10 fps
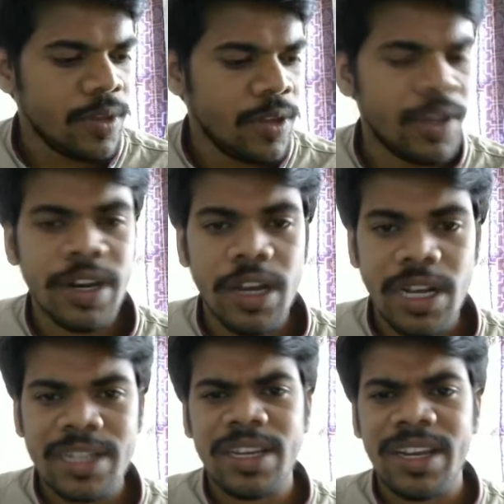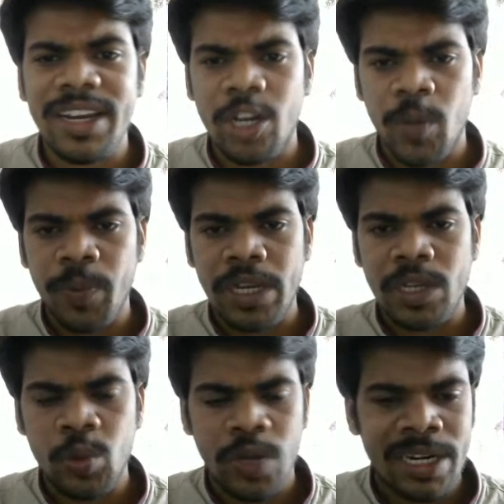You can ask any
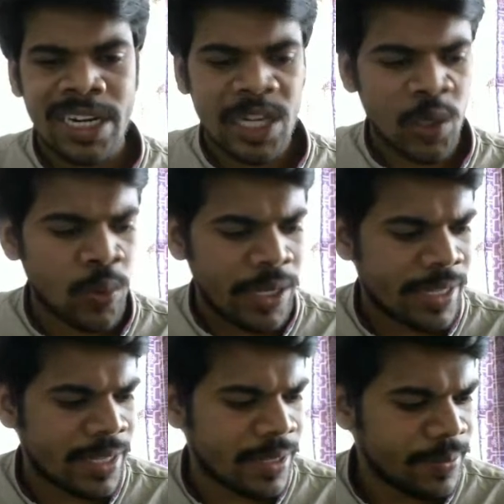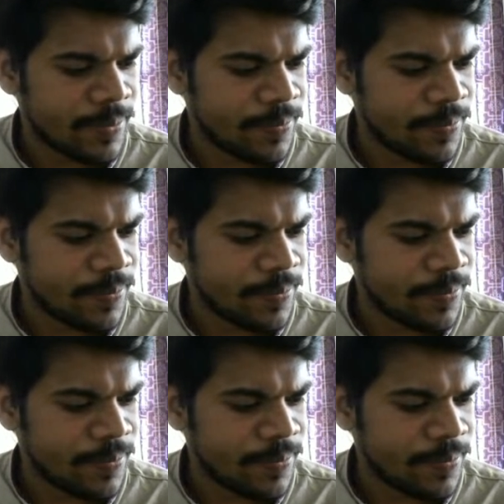topic to conduct a quiz.